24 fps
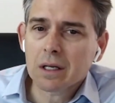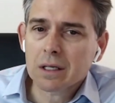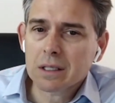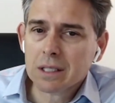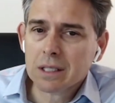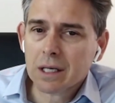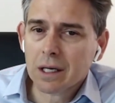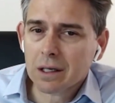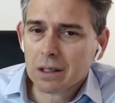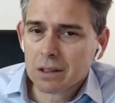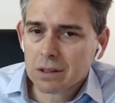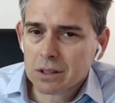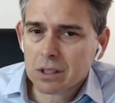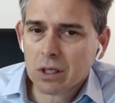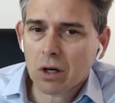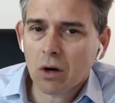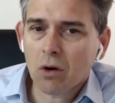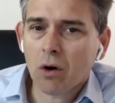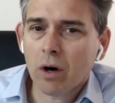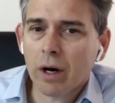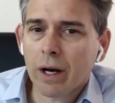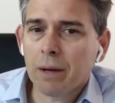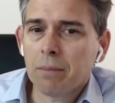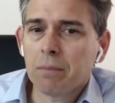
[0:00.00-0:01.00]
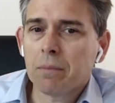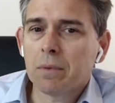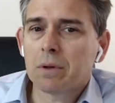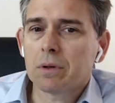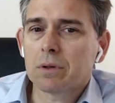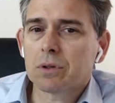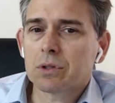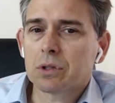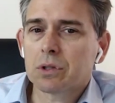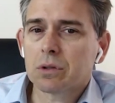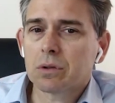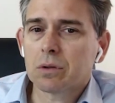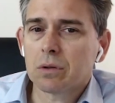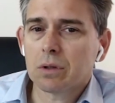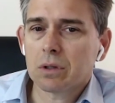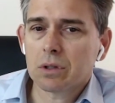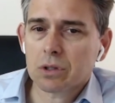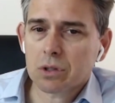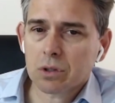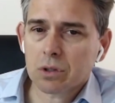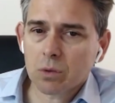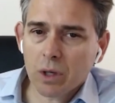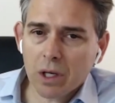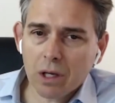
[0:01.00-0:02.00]
take time to
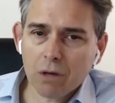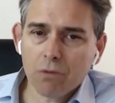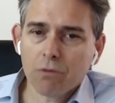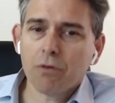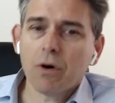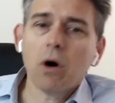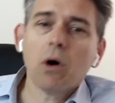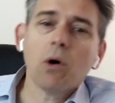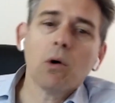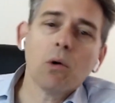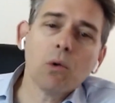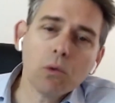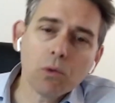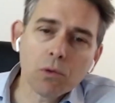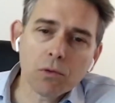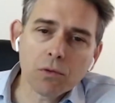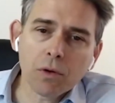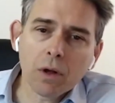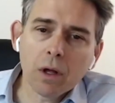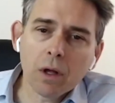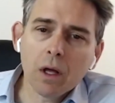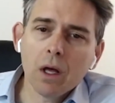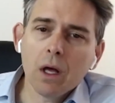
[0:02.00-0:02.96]
evolve.